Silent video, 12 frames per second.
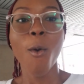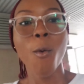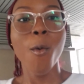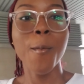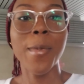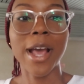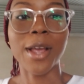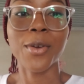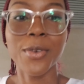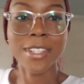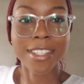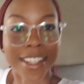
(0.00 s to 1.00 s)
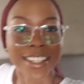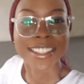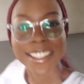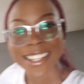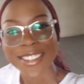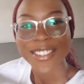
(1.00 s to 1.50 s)
Oh my
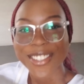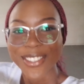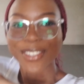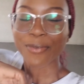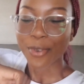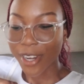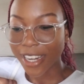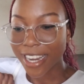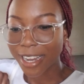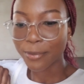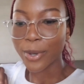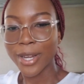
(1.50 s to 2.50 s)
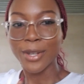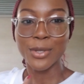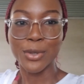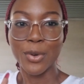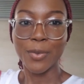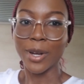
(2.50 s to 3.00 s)
goodness! I look so pretty. But I need
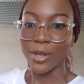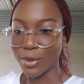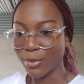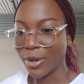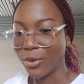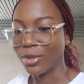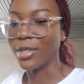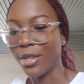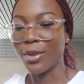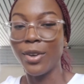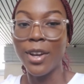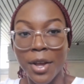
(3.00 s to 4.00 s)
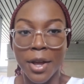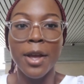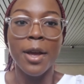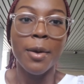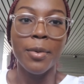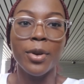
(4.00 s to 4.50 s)
to go back to my house now
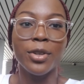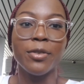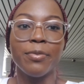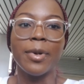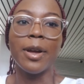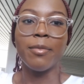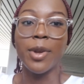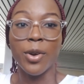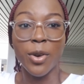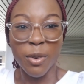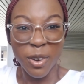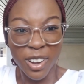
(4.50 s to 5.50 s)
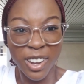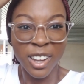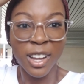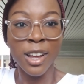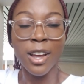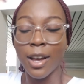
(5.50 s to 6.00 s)
because of my makeup.
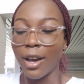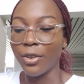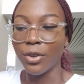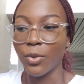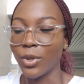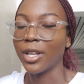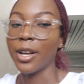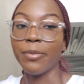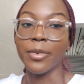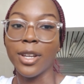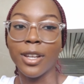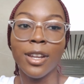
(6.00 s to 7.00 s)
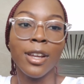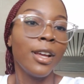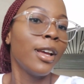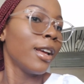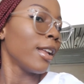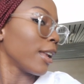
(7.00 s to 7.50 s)
I don't know what's happening.
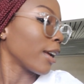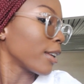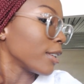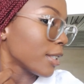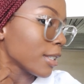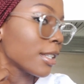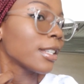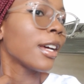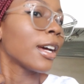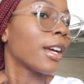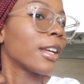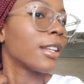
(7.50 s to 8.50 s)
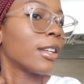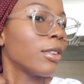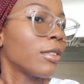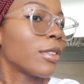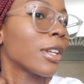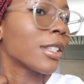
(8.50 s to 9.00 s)
Like this side, I
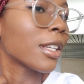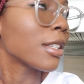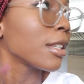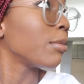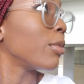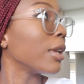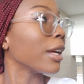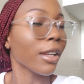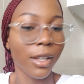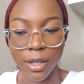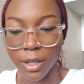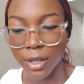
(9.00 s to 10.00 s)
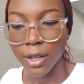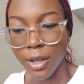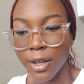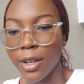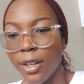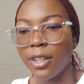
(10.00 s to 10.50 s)
don't know if you guys can see, but like
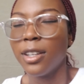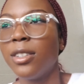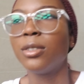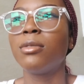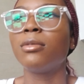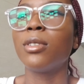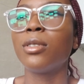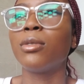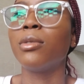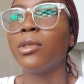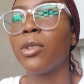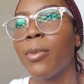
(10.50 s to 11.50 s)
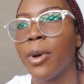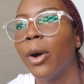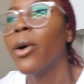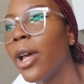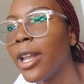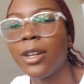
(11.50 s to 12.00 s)
it's just there
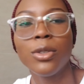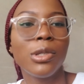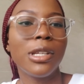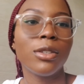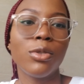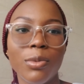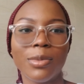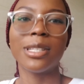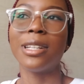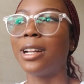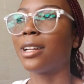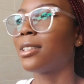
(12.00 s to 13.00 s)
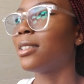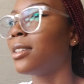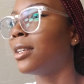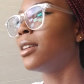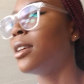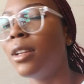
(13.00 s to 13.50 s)
somehow. And I need to get some snacks
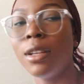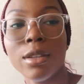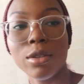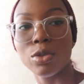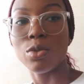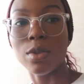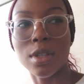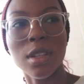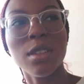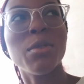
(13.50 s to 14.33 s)
to eat